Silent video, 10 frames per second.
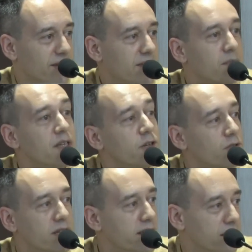Some inner
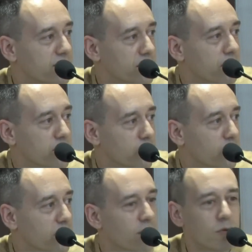need of some
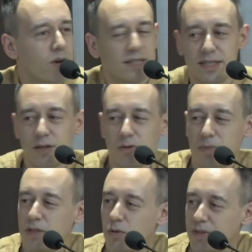sort. Otherwise, there would
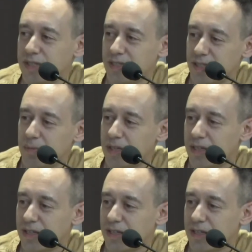be no reason to speak.